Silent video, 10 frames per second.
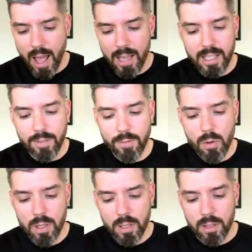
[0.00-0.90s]
I give
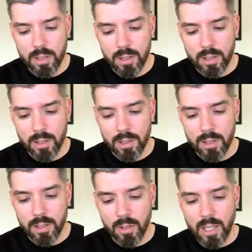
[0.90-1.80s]
you,
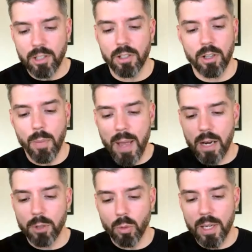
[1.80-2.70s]
actually, let's go back
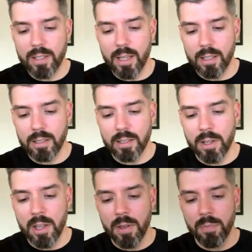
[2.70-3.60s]
up to 26.
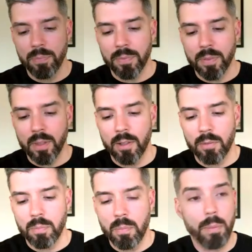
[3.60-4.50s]

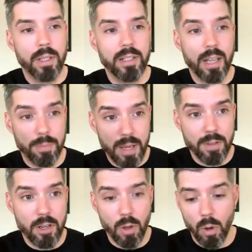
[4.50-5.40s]
Remember, he says, I've
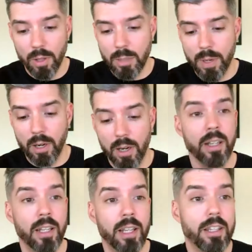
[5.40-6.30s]
given you the Holy Spirit.
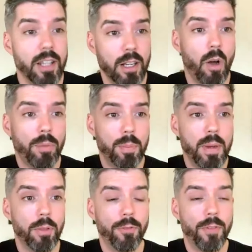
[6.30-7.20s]
He's going to go up to
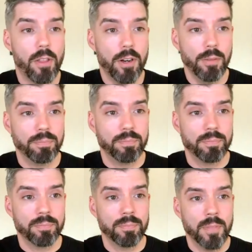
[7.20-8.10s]
be with the Father.
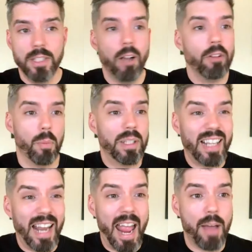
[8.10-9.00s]
He's telling them what's
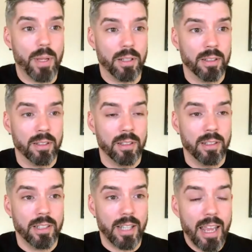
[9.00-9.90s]
going to happen.
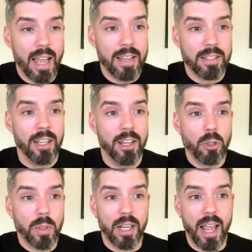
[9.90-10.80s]
He's like, hey, guys,
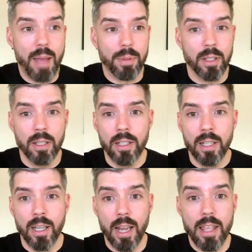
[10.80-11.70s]
here's what's going to happen.
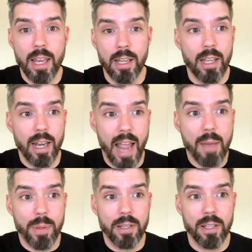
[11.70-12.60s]
And then it
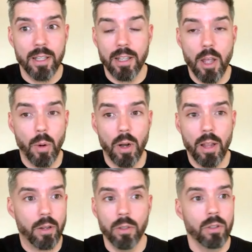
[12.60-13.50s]
happened, and they were all
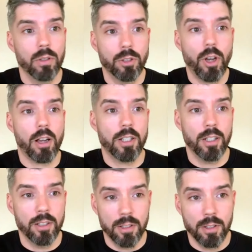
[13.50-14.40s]
like shocked.
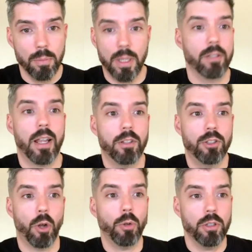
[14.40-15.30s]
But he's like, I
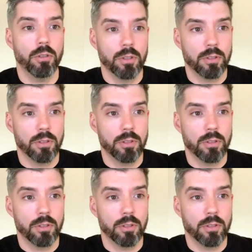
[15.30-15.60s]
just told you.